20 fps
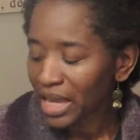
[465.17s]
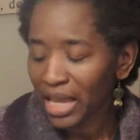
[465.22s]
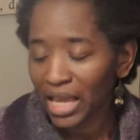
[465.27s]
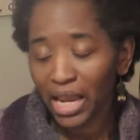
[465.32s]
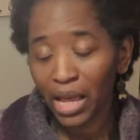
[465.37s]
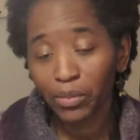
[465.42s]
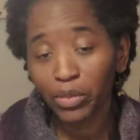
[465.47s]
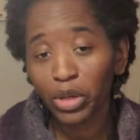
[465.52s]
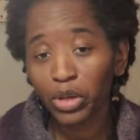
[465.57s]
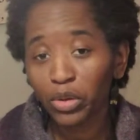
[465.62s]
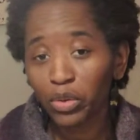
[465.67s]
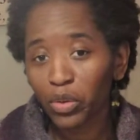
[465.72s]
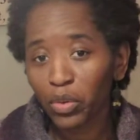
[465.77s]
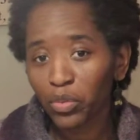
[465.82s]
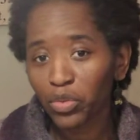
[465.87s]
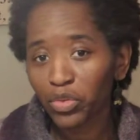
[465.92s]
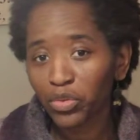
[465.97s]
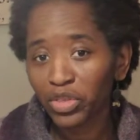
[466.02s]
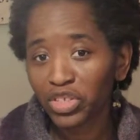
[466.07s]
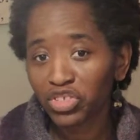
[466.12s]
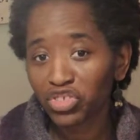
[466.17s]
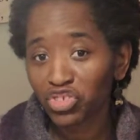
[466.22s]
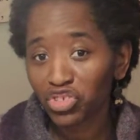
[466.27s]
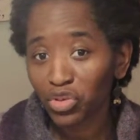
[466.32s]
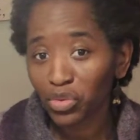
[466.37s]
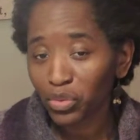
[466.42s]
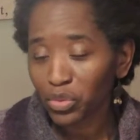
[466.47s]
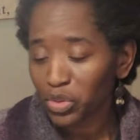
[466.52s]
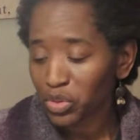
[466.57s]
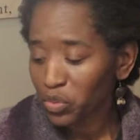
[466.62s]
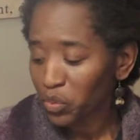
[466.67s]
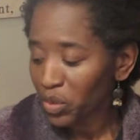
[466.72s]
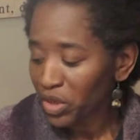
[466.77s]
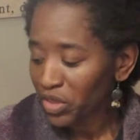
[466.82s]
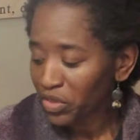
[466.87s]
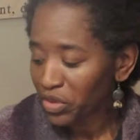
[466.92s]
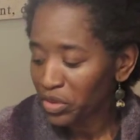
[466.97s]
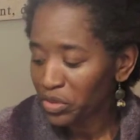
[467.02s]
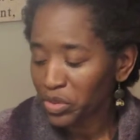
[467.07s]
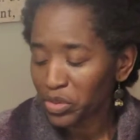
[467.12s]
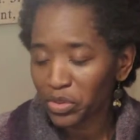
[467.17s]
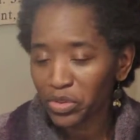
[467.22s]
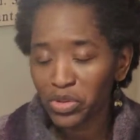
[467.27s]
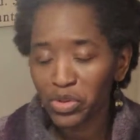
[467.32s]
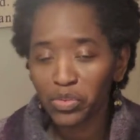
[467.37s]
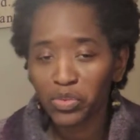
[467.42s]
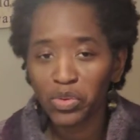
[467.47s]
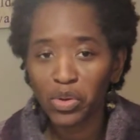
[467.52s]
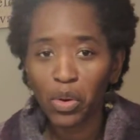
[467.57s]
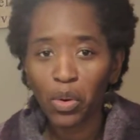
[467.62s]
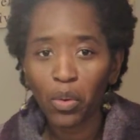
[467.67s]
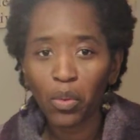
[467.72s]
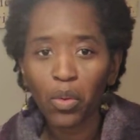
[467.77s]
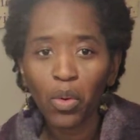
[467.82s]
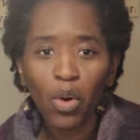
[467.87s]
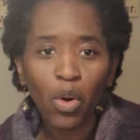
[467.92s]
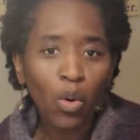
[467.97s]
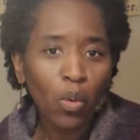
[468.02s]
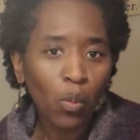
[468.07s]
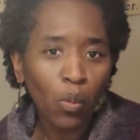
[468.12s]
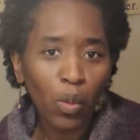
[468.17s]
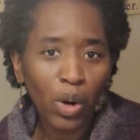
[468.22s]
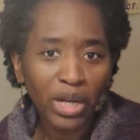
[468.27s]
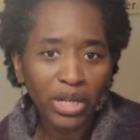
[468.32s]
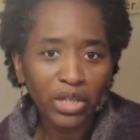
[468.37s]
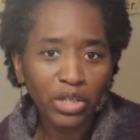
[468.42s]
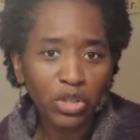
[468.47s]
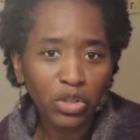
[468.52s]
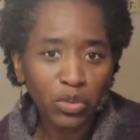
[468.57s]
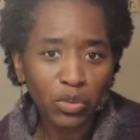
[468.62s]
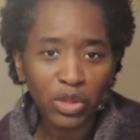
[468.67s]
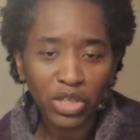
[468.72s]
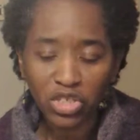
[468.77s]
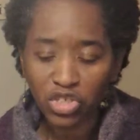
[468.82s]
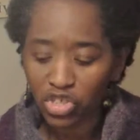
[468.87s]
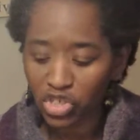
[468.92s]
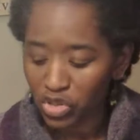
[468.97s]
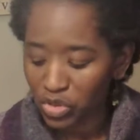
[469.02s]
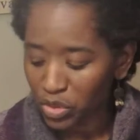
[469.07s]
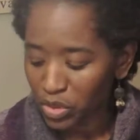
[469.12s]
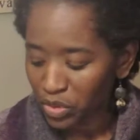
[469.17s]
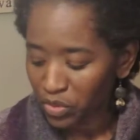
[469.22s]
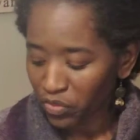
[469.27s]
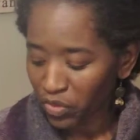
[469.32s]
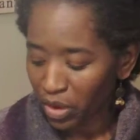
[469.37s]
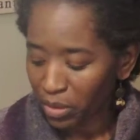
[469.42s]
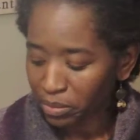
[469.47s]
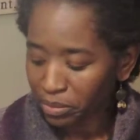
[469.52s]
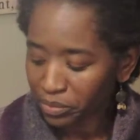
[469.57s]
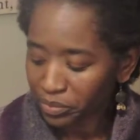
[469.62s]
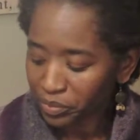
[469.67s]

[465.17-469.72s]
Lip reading: And I'm going to go through these journals with you so you'll know what you can choose from.